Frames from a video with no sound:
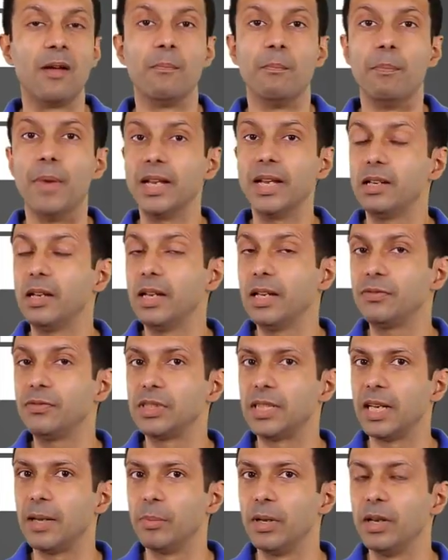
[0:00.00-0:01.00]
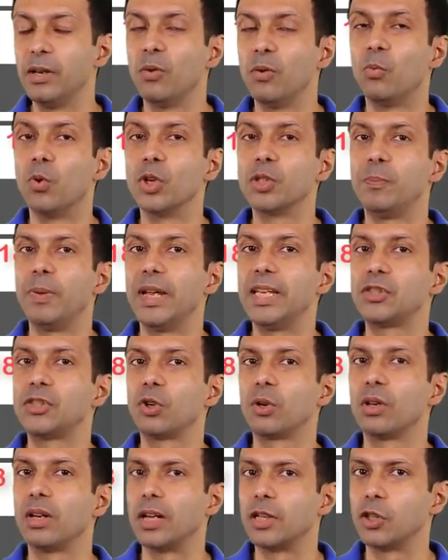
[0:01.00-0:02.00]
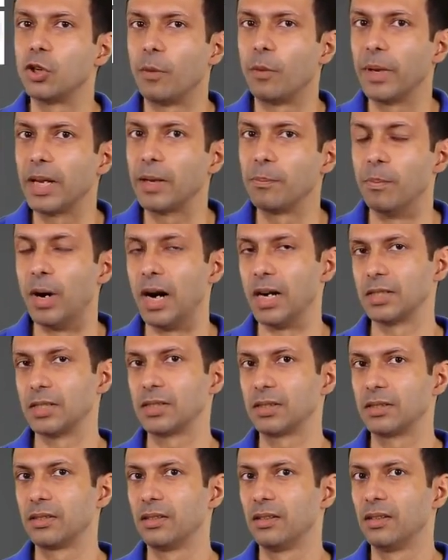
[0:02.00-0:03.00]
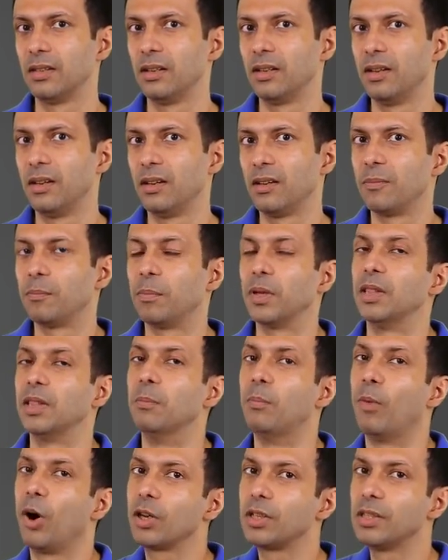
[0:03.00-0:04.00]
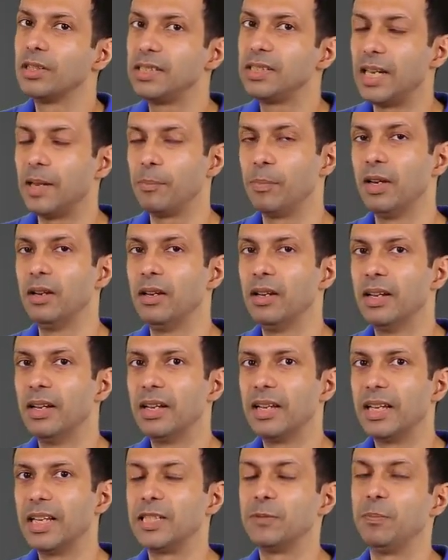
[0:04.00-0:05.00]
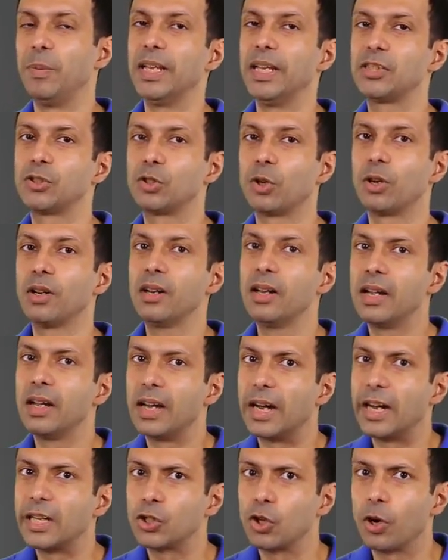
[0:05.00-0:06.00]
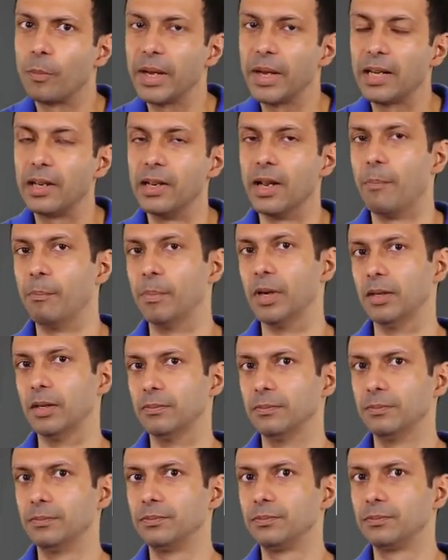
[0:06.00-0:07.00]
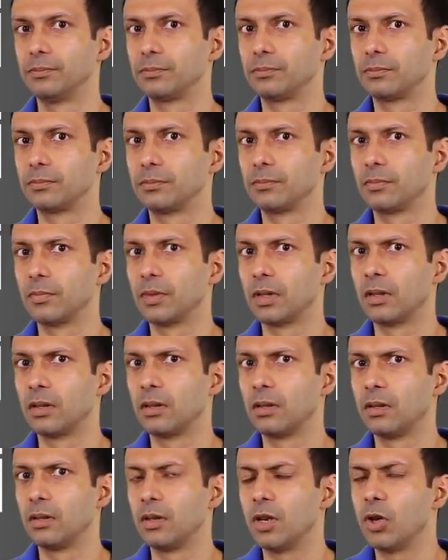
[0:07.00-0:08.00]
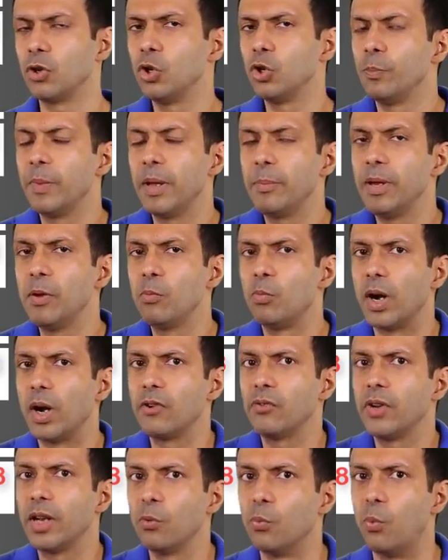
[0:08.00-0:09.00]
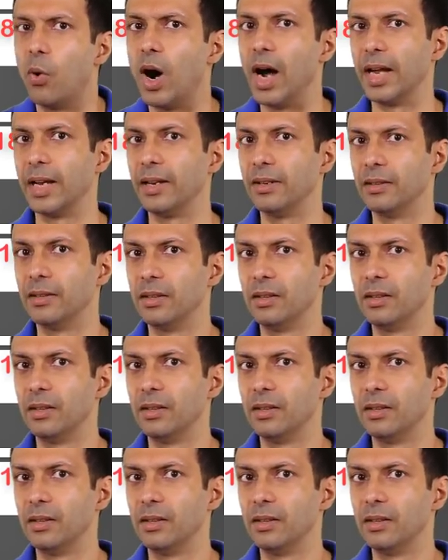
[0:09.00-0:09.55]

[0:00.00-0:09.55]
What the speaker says: Mendeleev's table was based on atomic mass, but the modern table is based on atomic number. Now you may be wondering why.